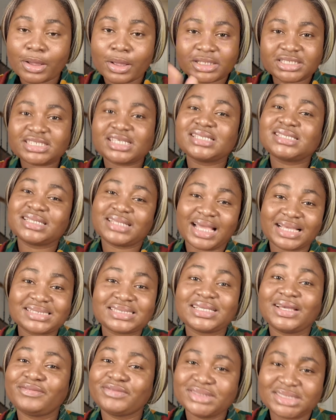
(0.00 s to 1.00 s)
She's in her
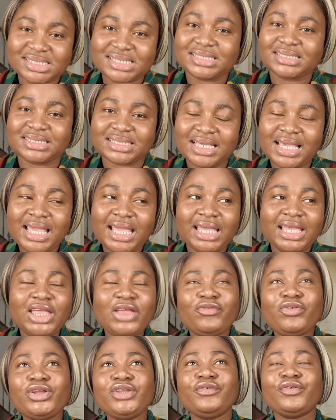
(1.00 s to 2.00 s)
70s.
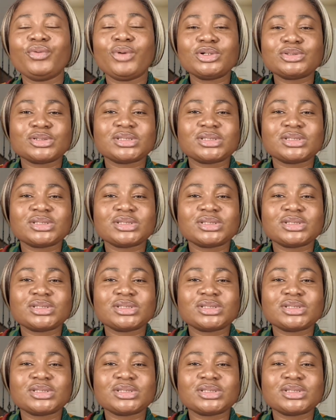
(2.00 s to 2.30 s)
Even if you want to